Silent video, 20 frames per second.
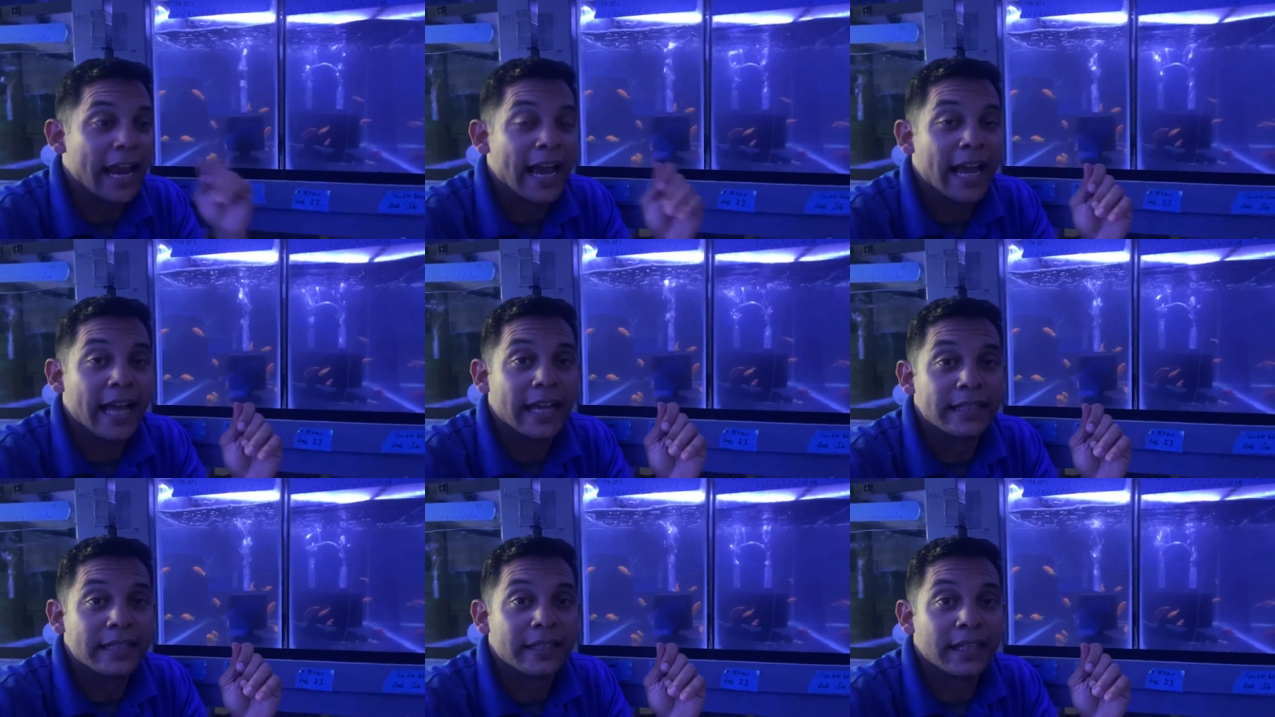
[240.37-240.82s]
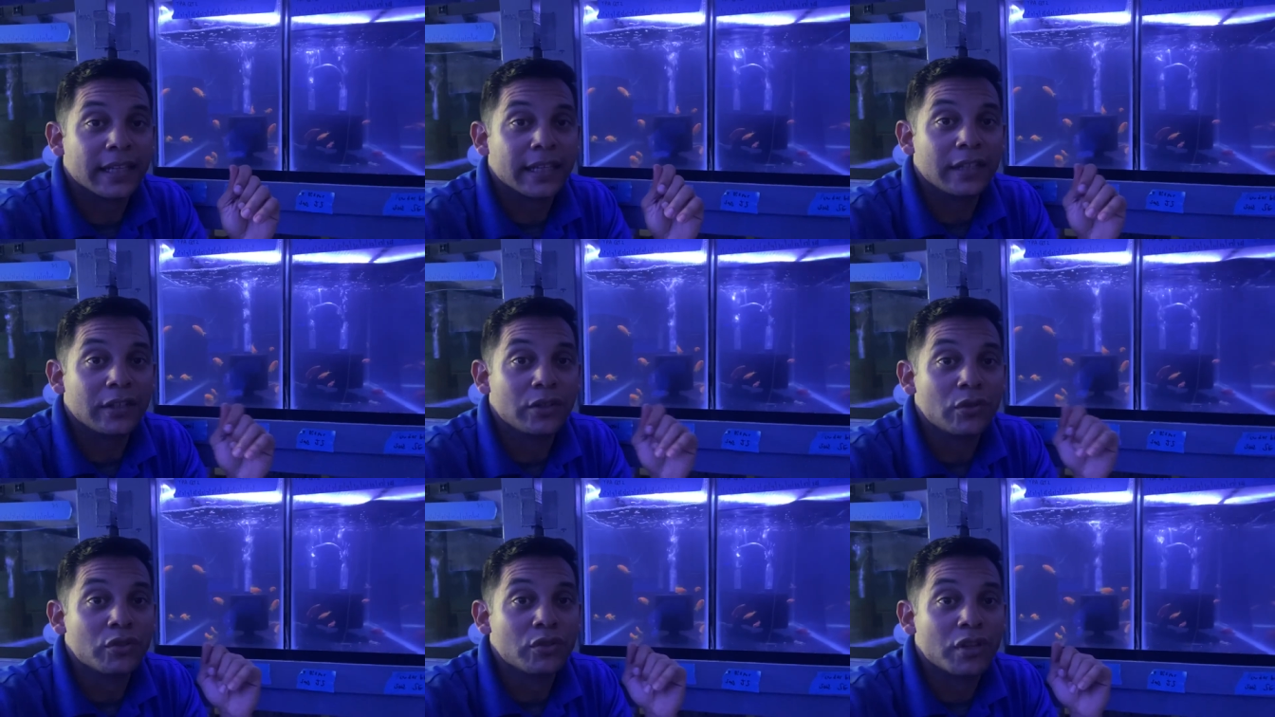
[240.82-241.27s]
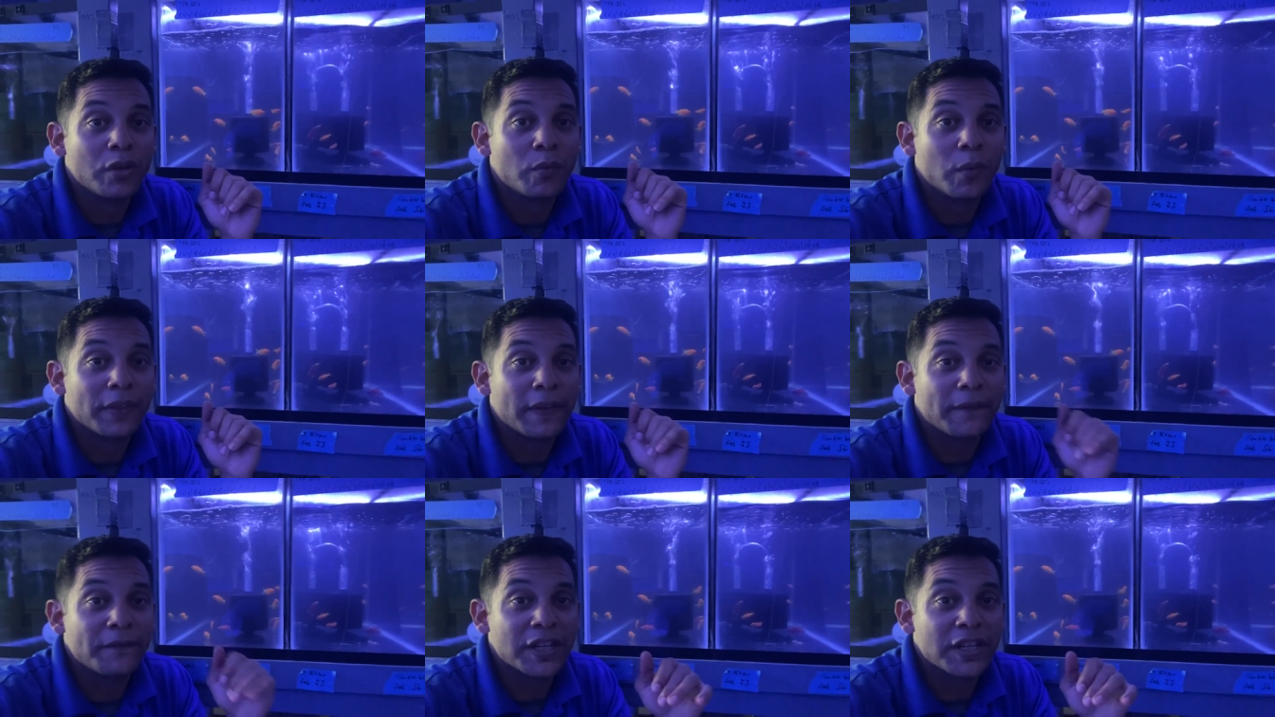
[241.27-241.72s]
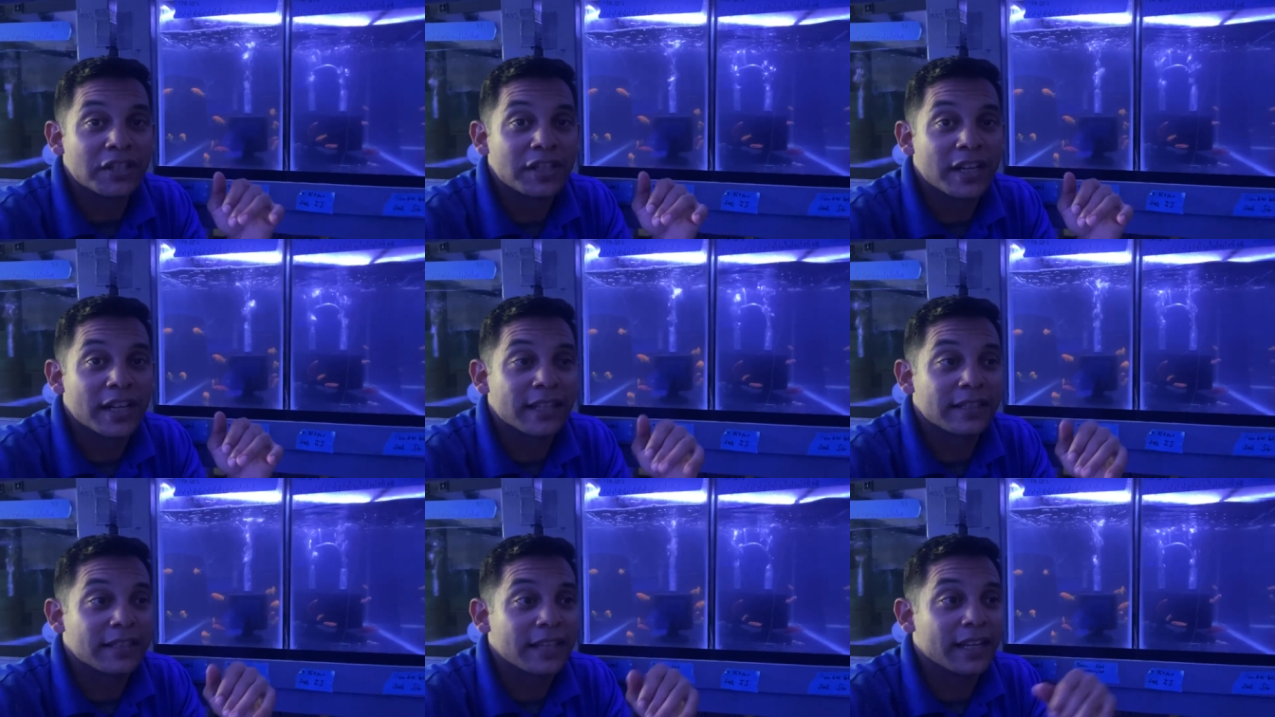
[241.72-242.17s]
And usually when the fish
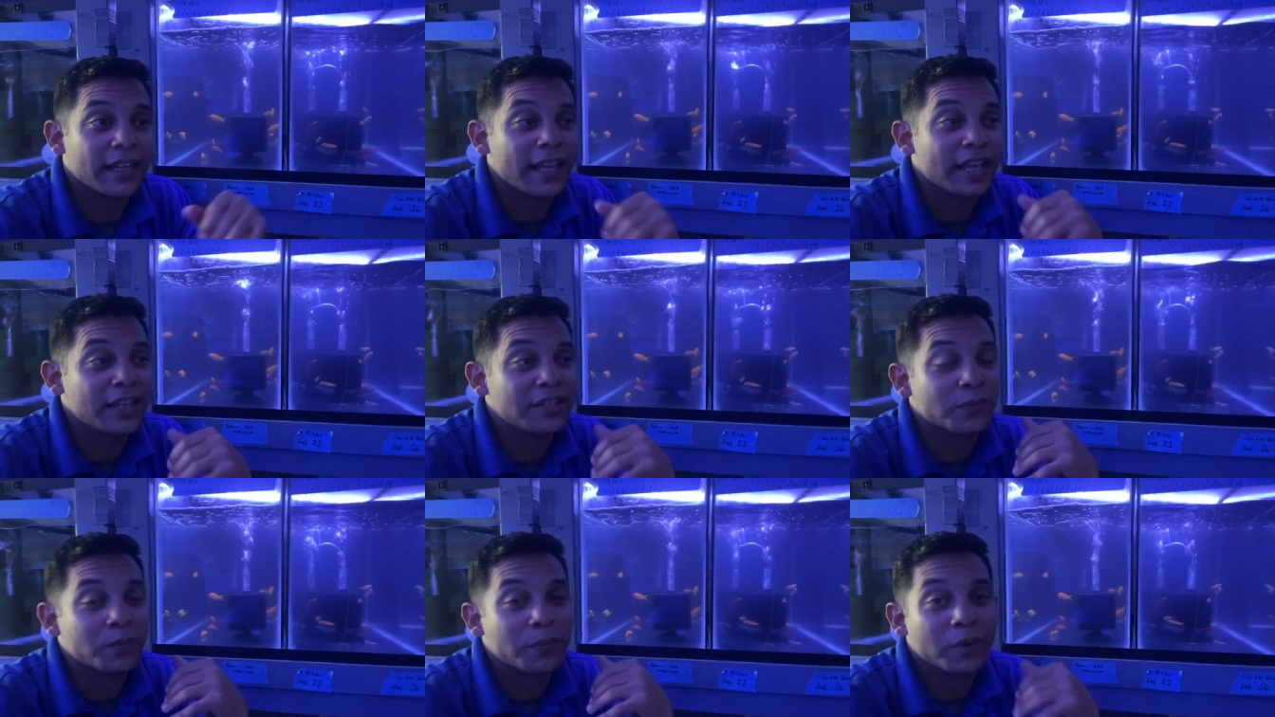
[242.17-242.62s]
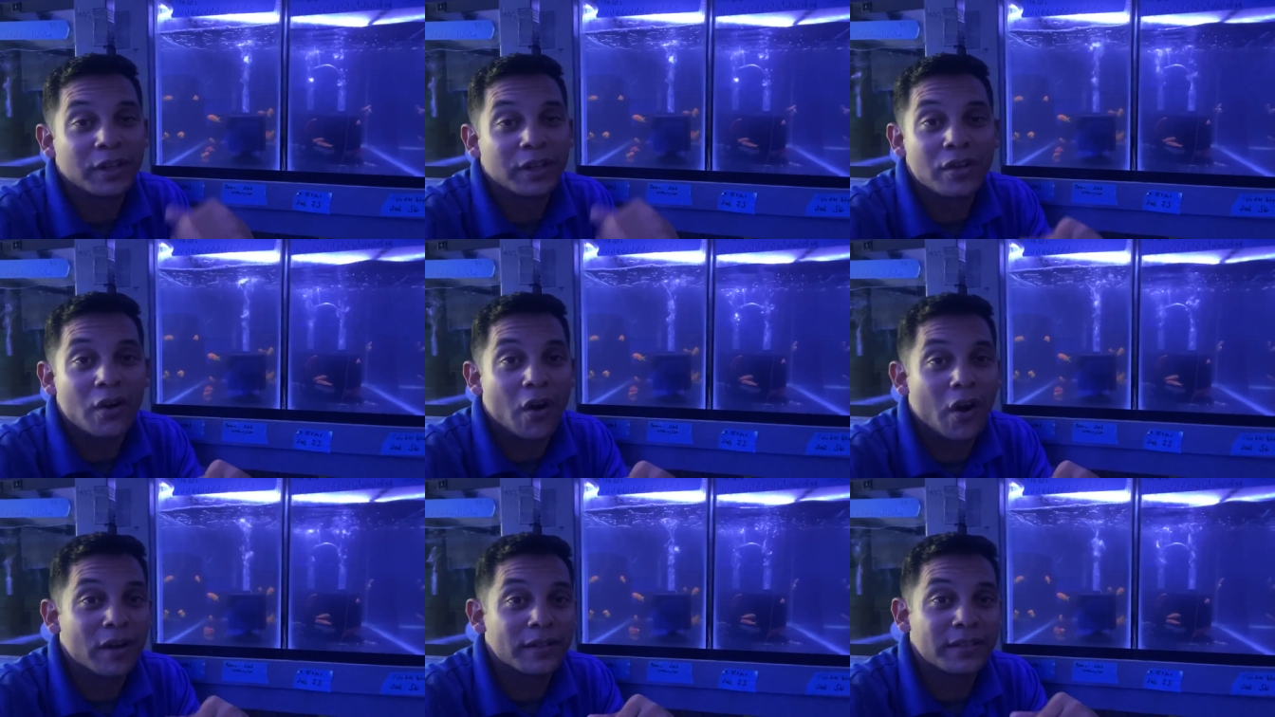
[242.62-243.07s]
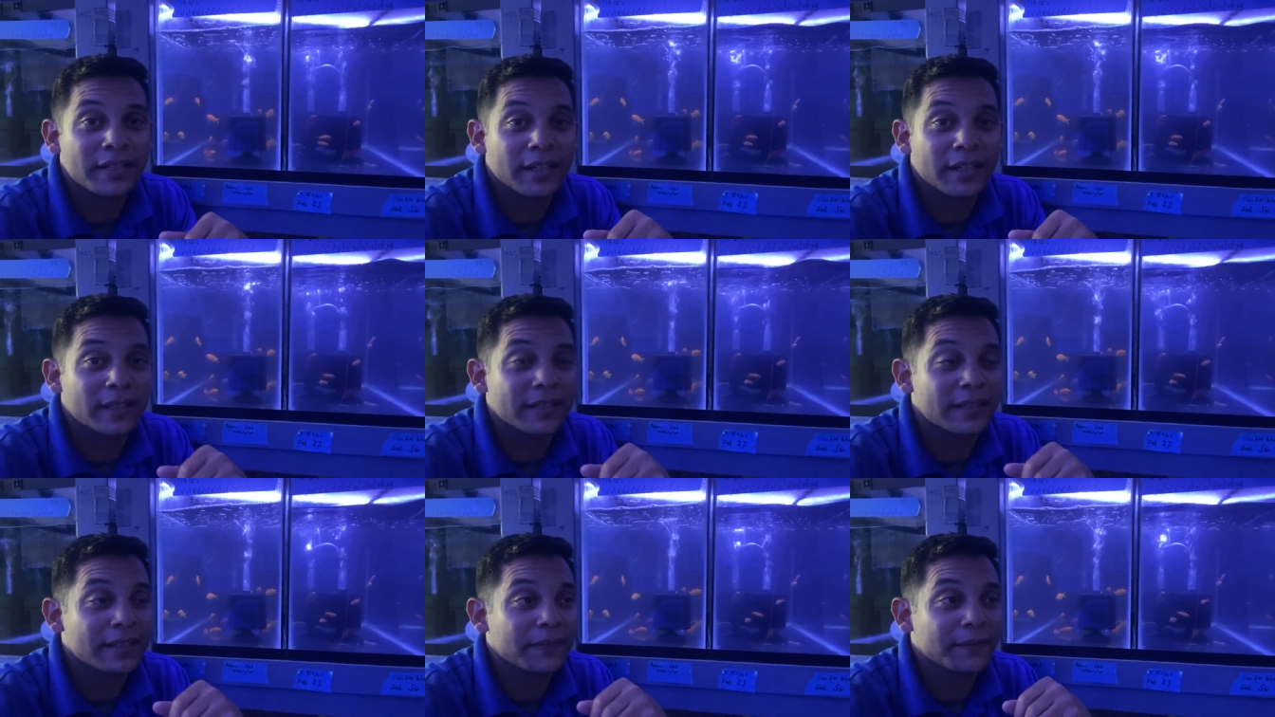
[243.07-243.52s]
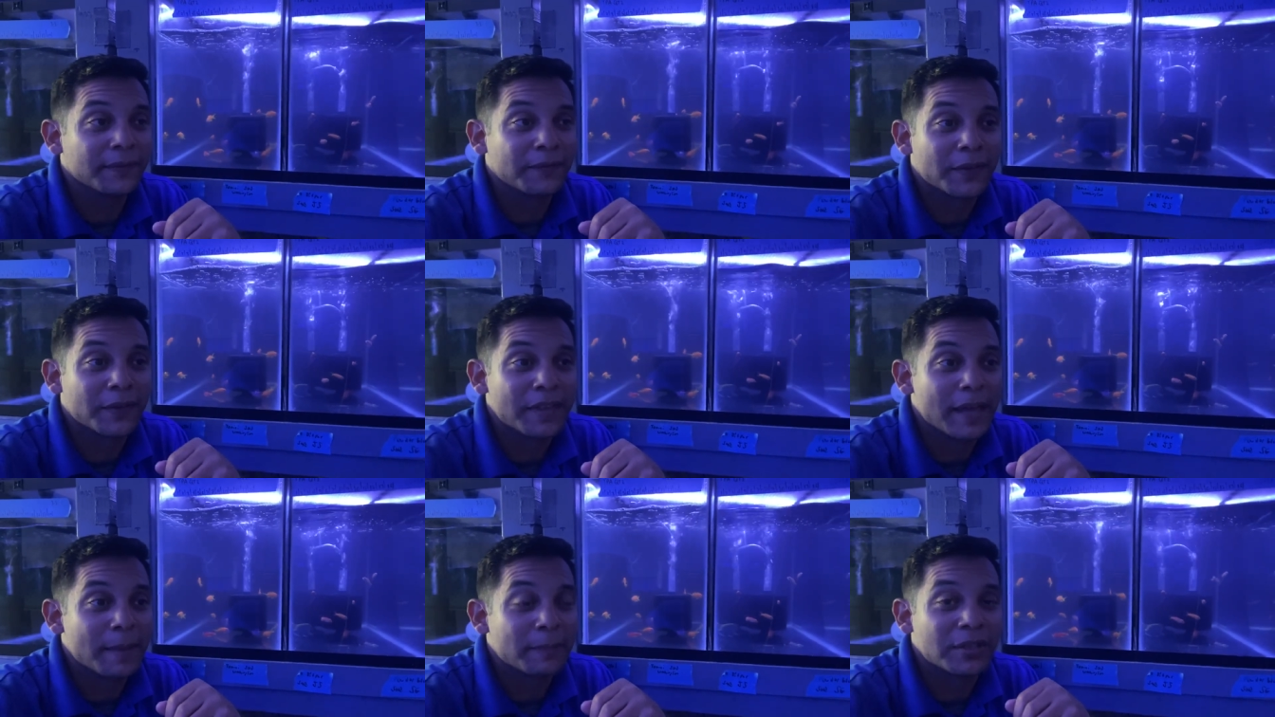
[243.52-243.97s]
gets it, it's really hard to
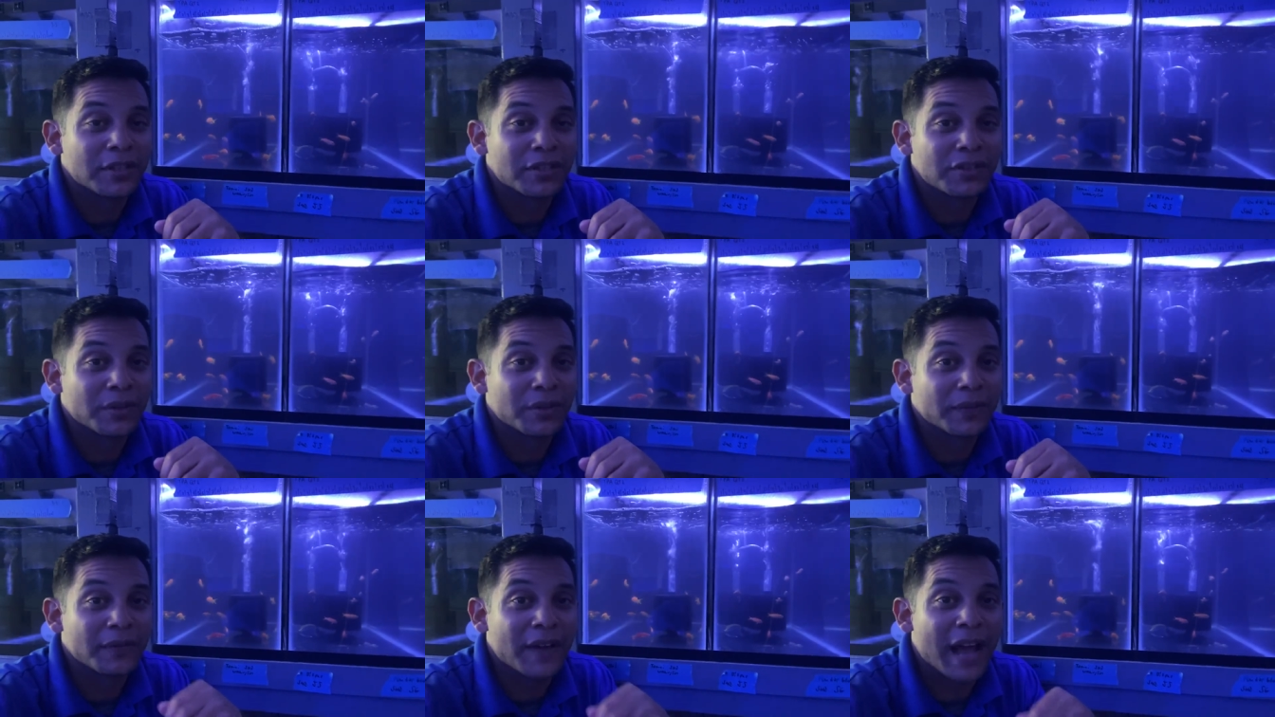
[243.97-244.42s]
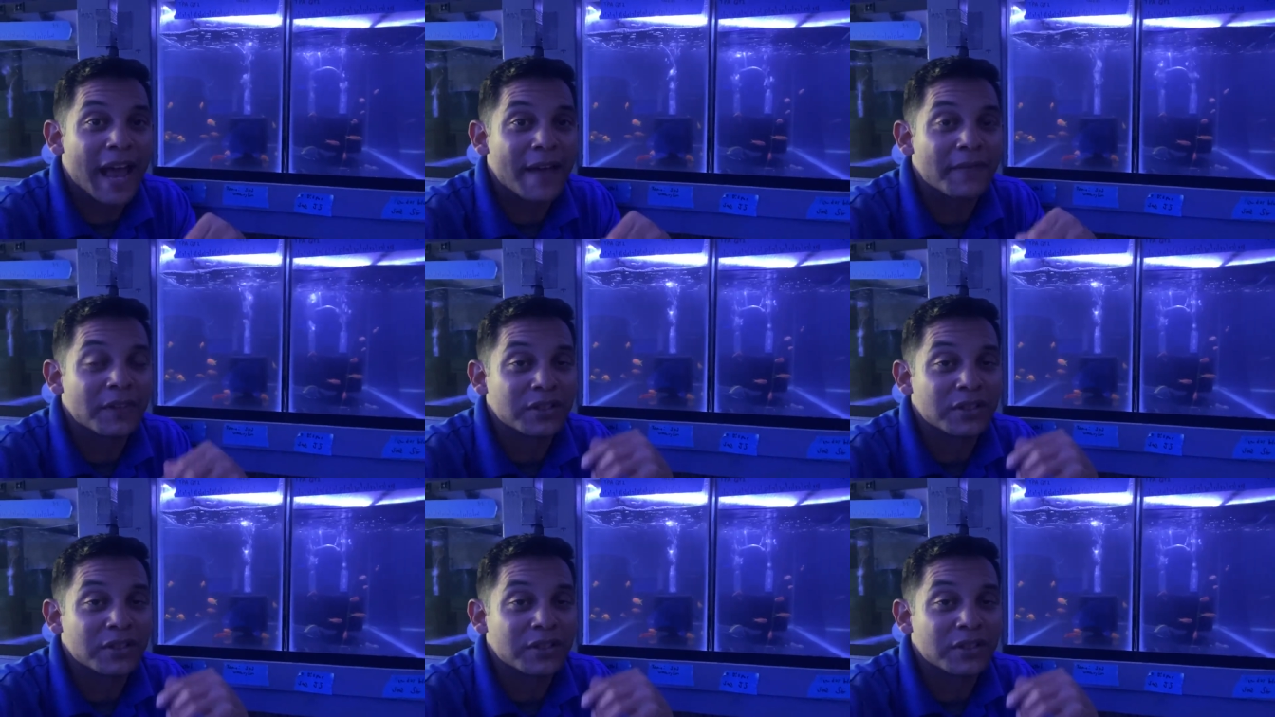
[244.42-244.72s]
for them to survive.